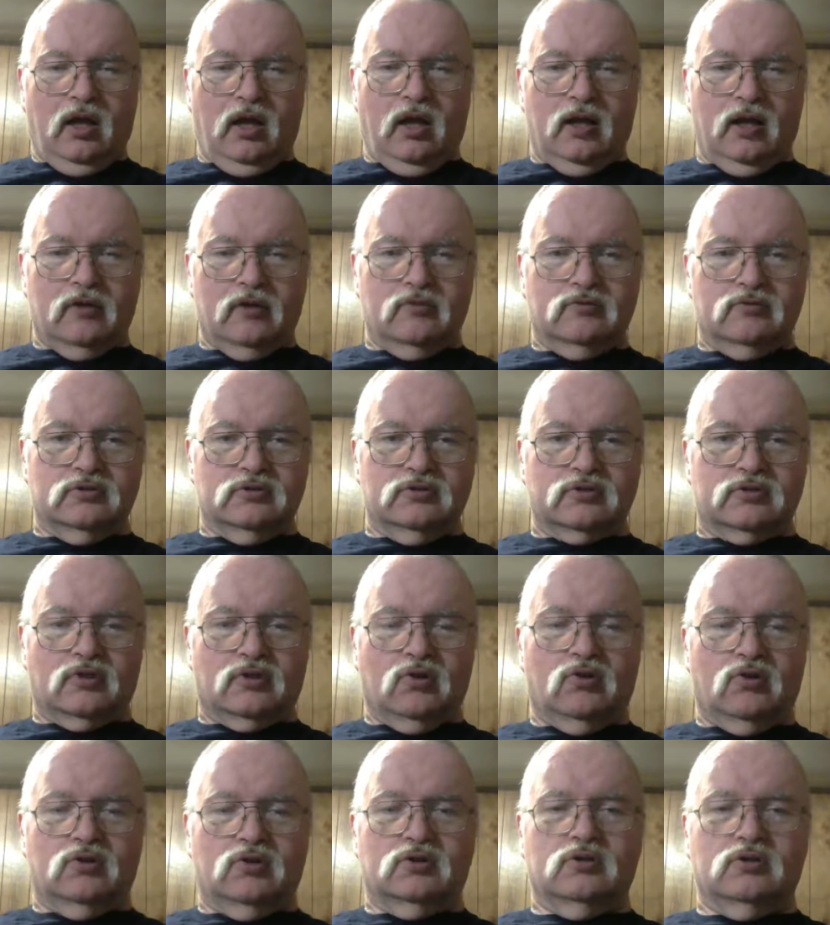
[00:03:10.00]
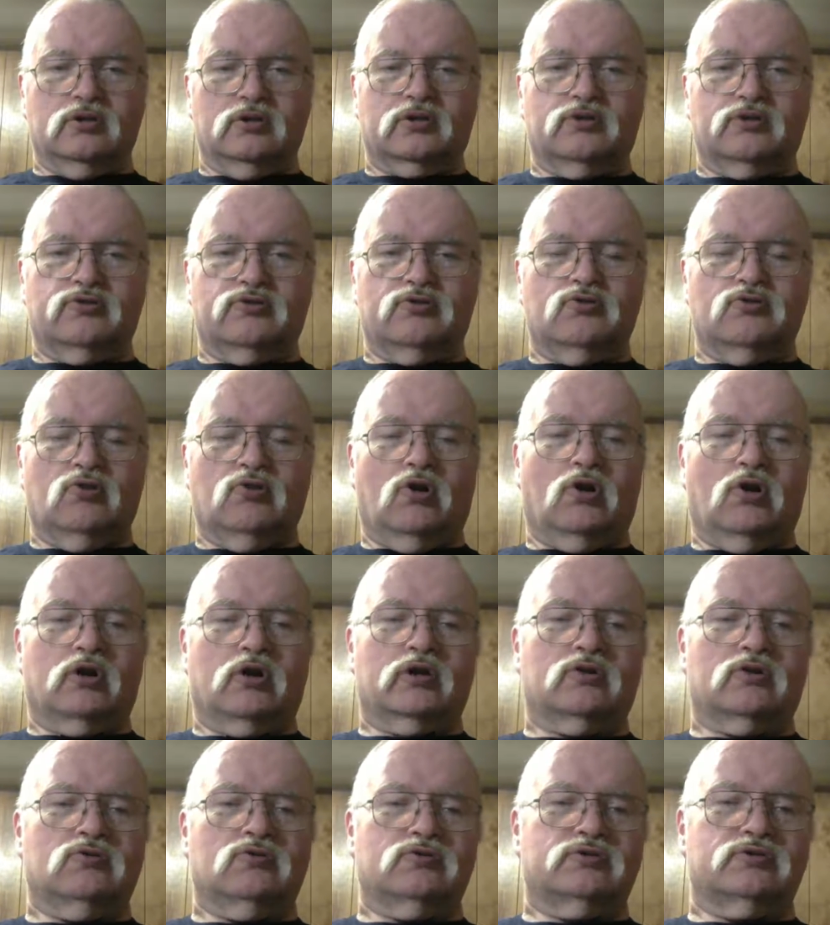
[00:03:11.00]
I was going looking through
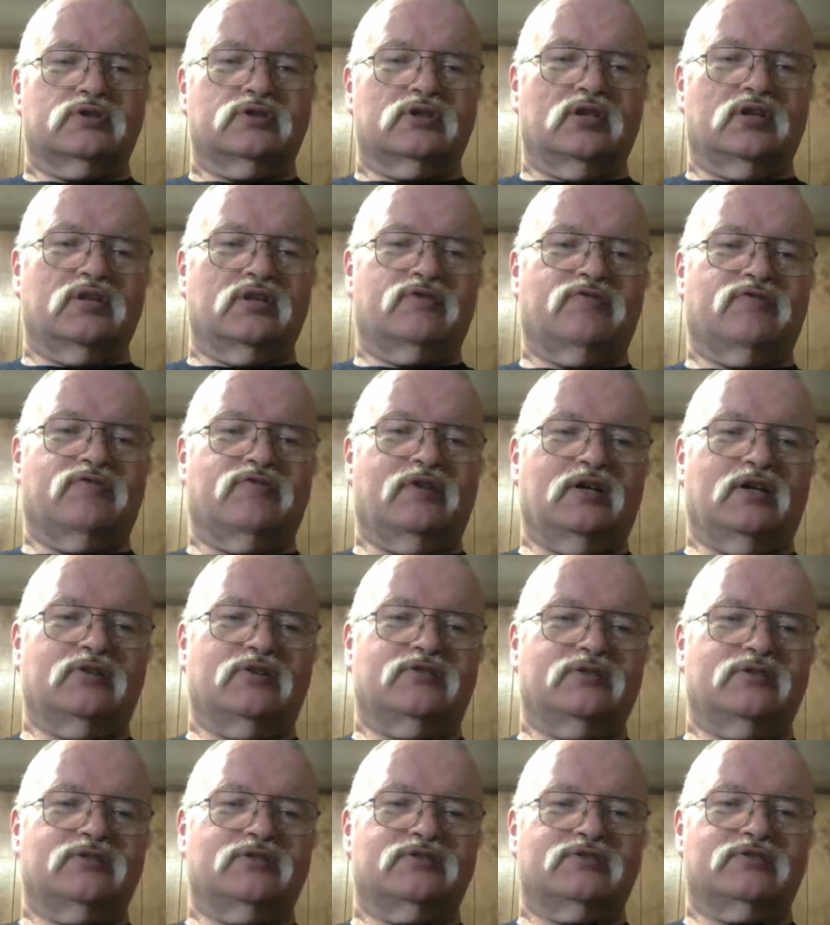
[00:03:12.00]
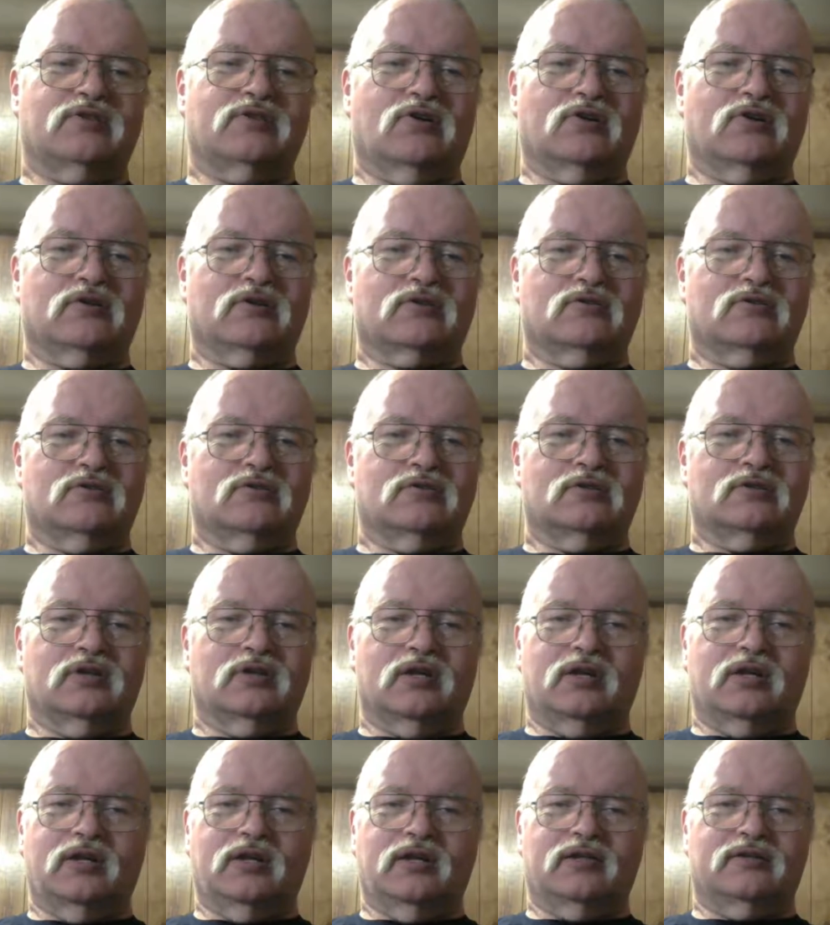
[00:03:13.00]
articles and I found this article
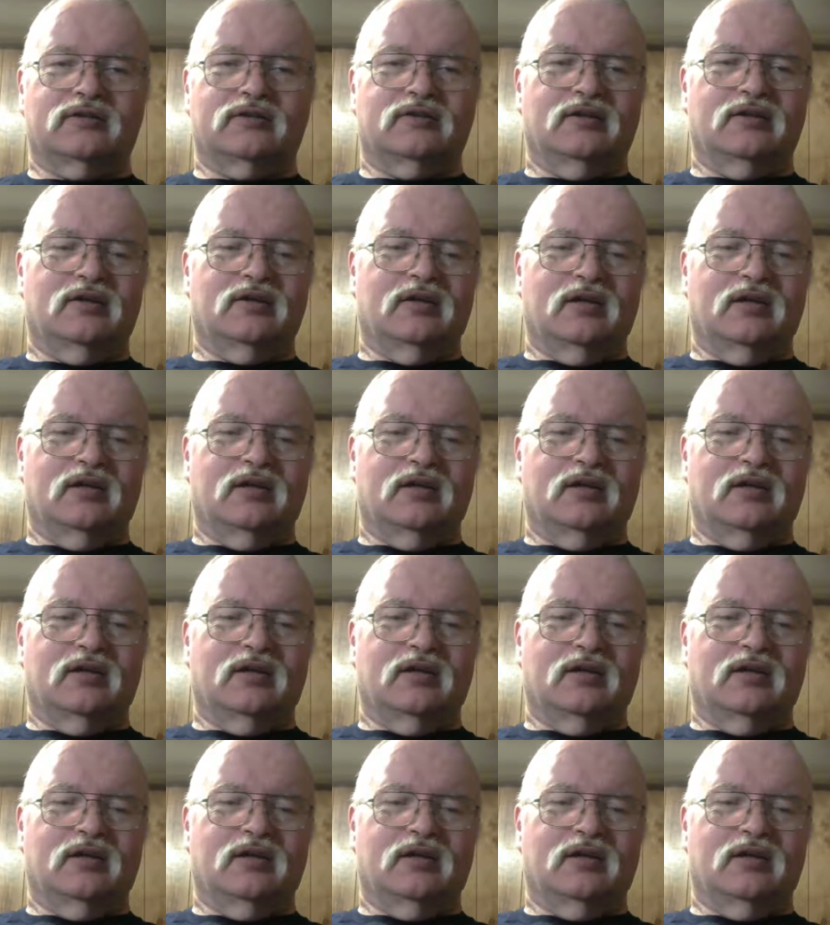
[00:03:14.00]
and